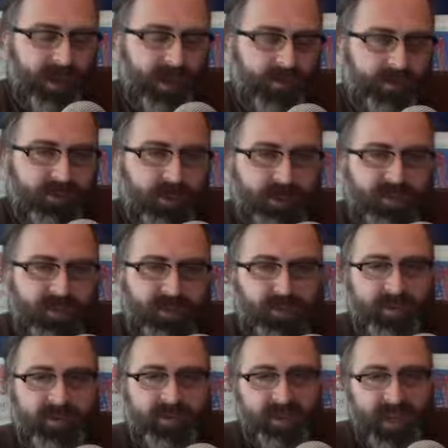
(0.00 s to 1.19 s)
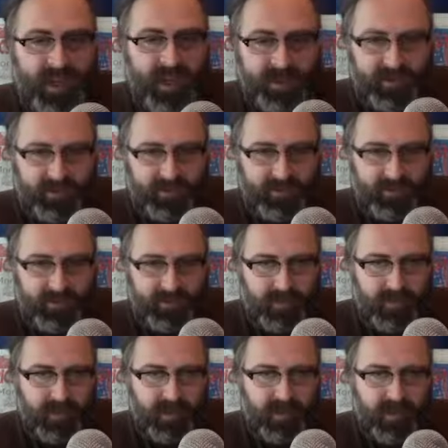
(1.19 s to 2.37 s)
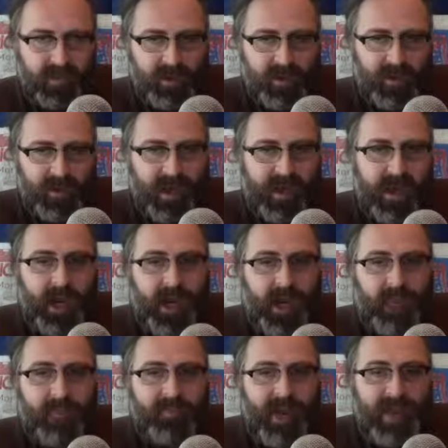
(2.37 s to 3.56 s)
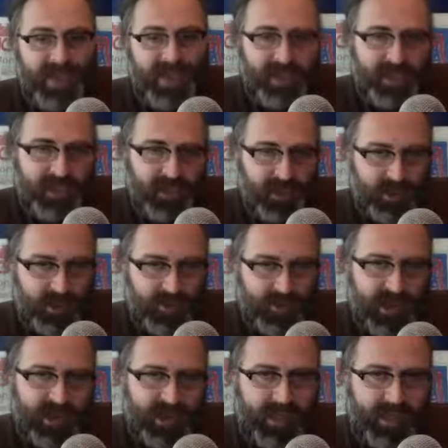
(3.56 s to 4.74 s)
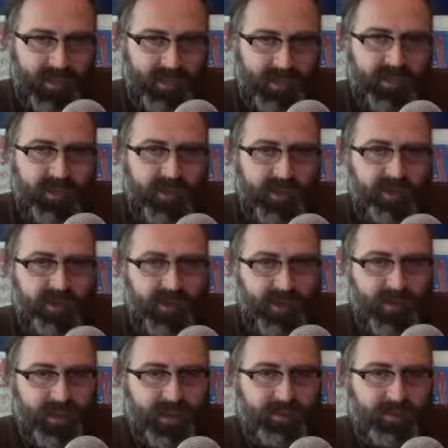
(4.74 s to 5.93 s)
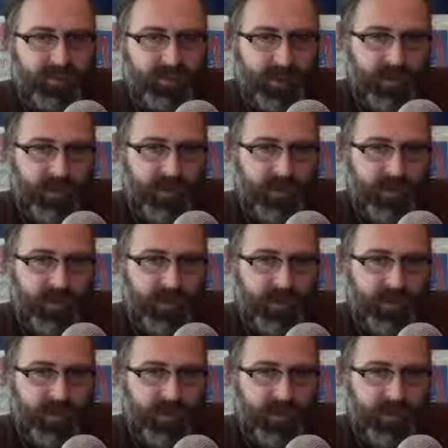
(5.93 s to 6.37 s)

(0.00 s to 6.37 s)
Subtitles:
If solipsism is the case, then I am imagining you telling me that you see things as blue